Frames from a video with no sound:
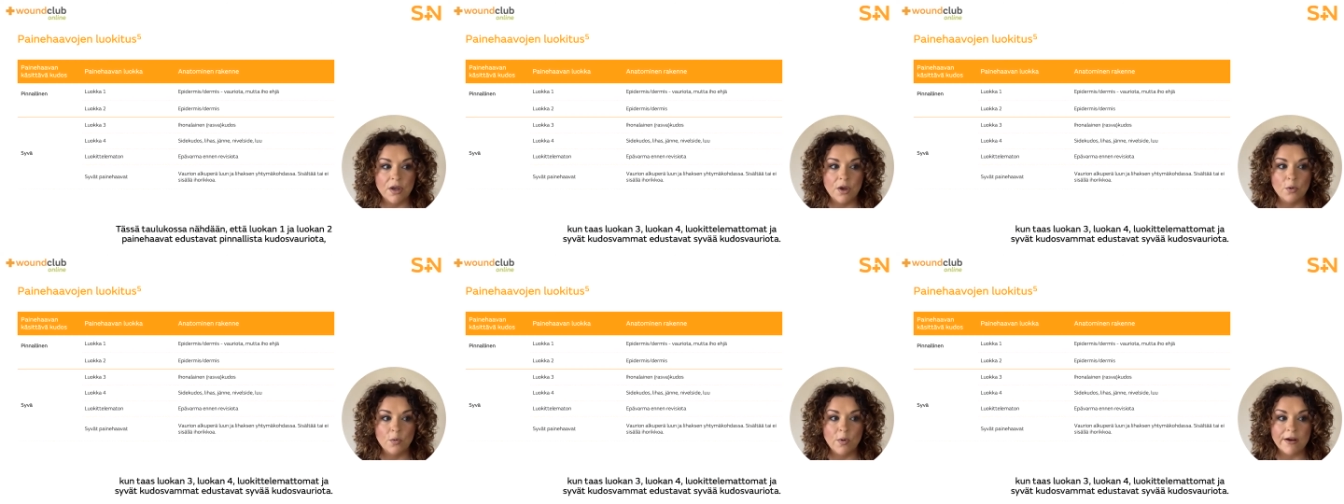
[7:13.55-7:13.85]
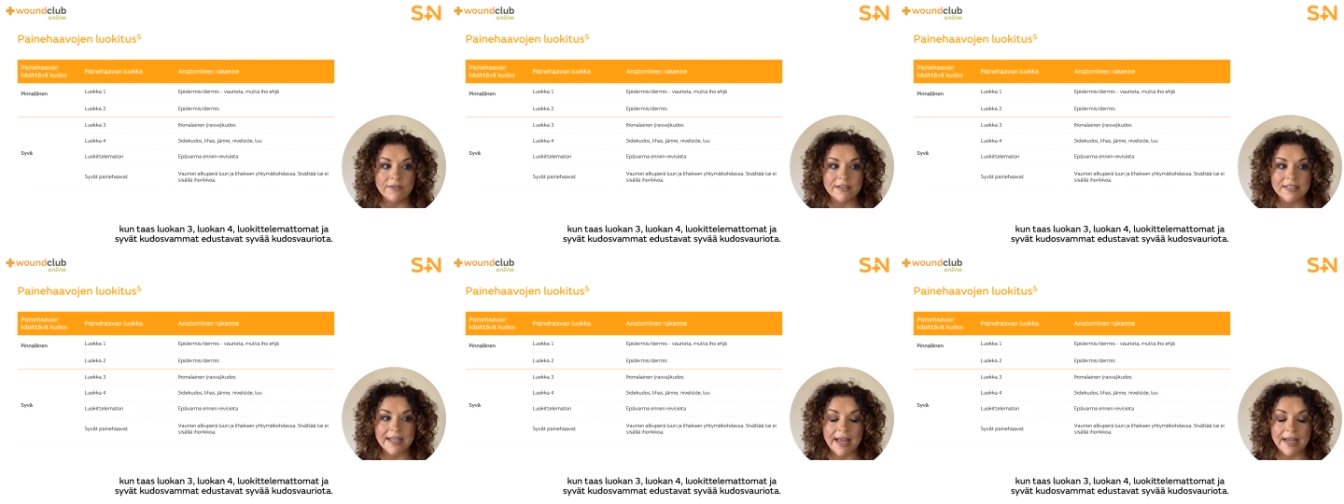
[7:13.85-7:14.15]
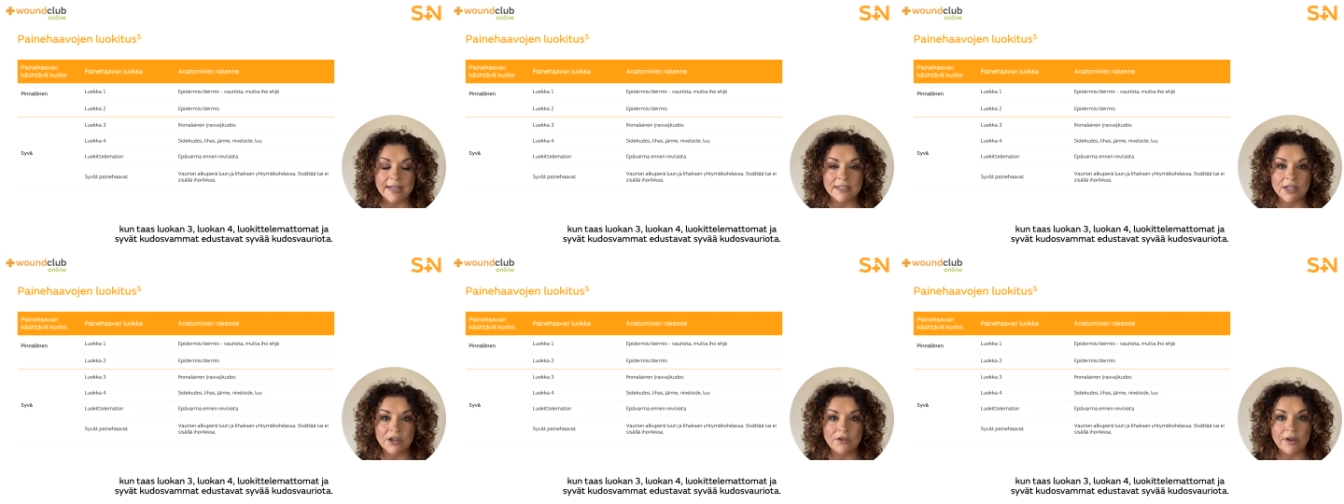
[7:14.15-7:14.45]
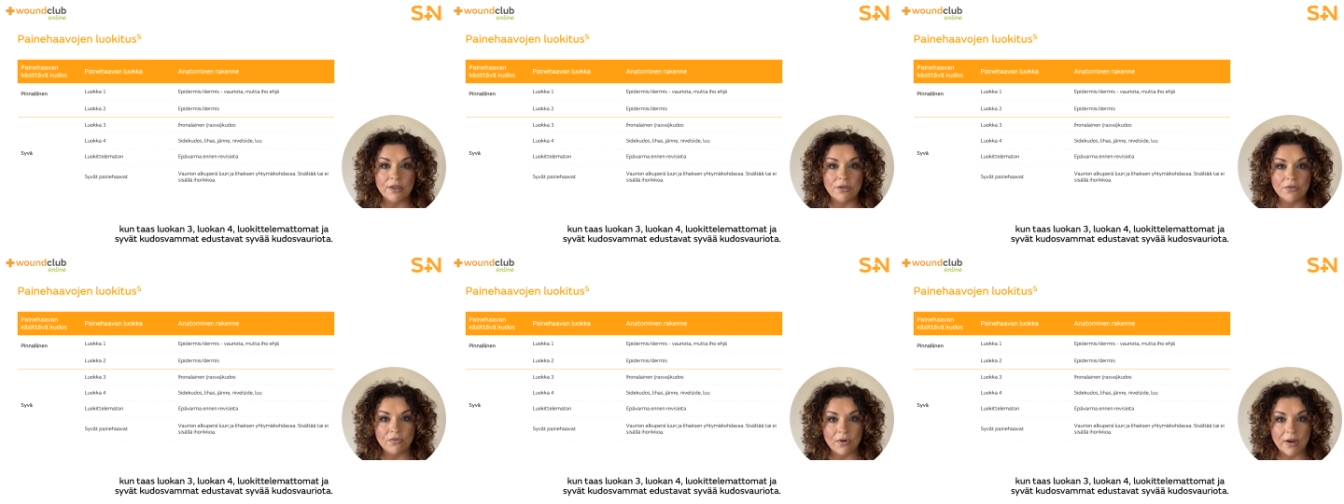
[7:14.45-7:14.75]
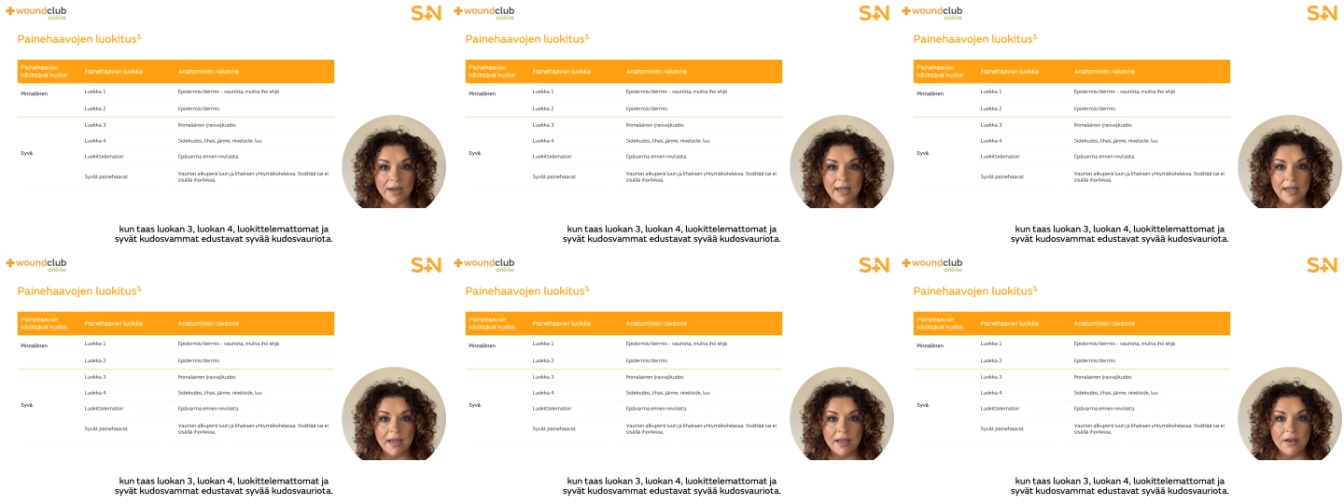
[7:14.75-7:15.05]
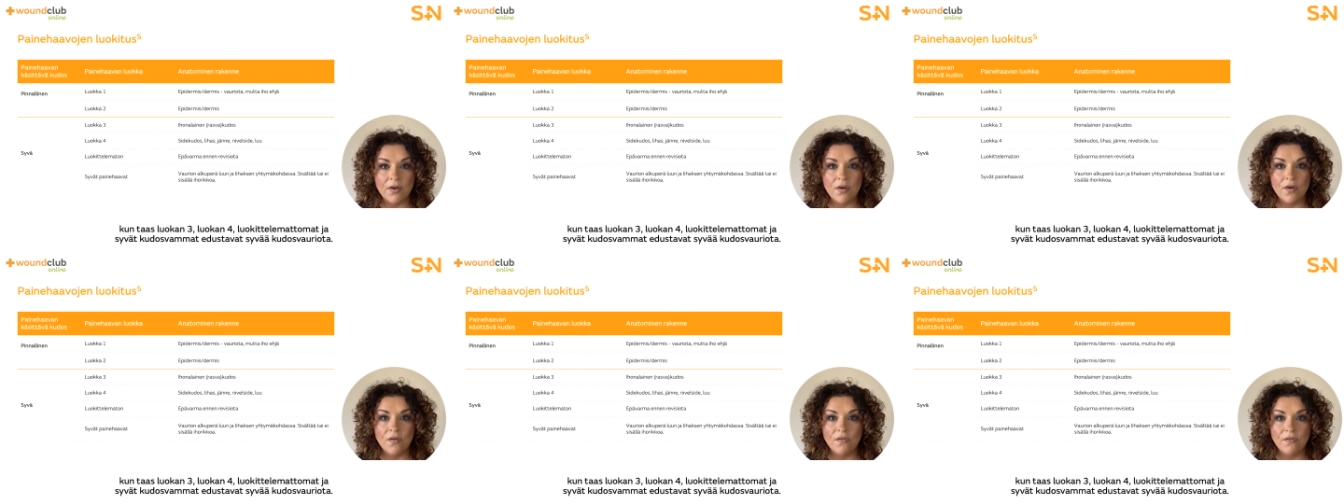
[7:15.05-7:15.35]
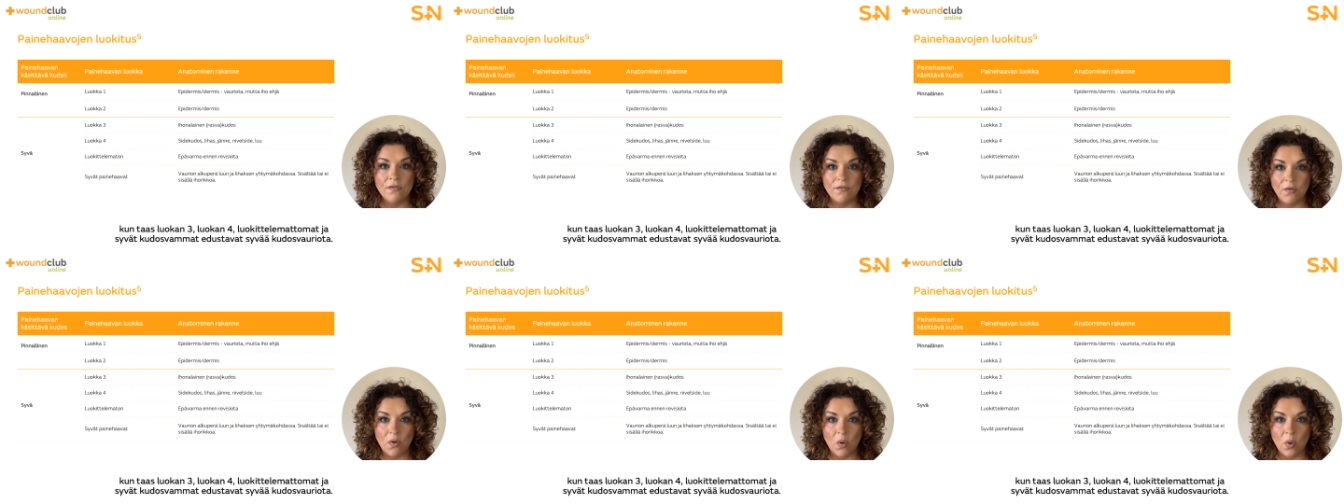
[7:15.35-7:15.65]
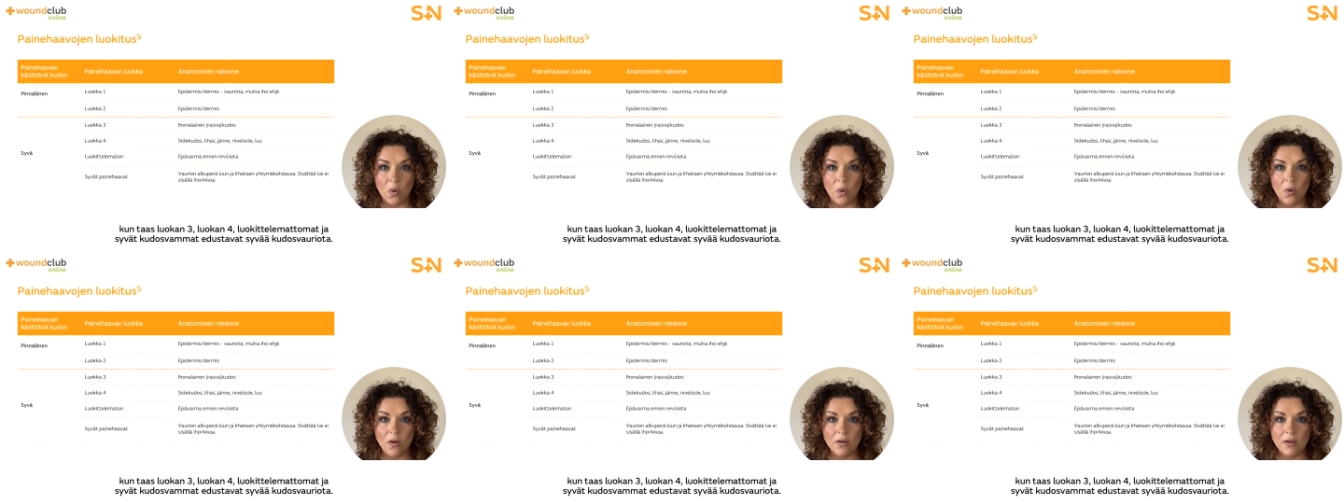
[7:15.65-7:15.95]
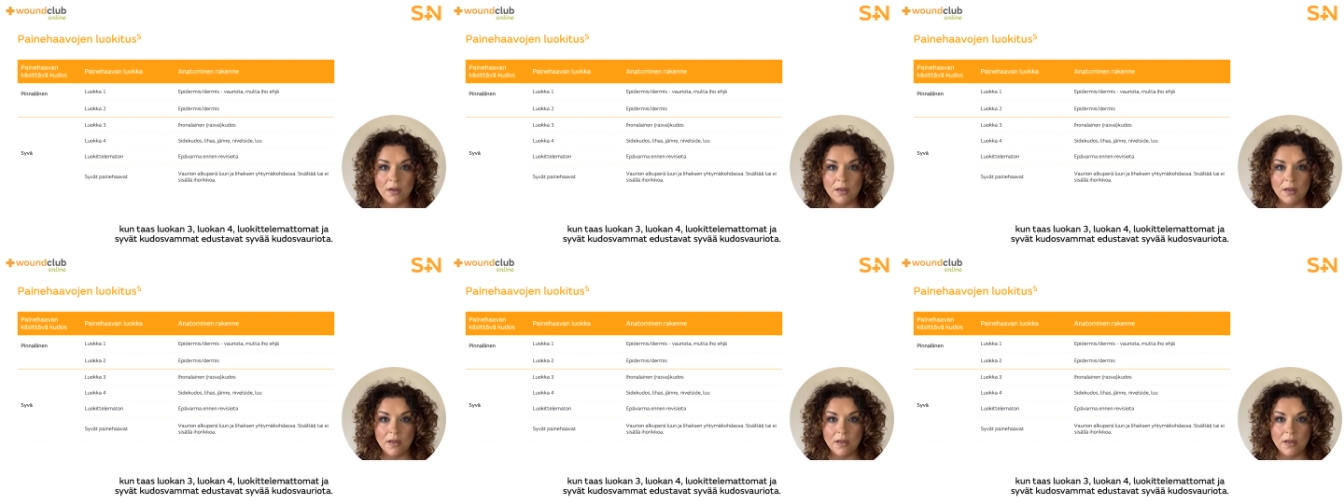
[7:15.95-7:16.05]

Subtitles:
whereas Category 3, 4,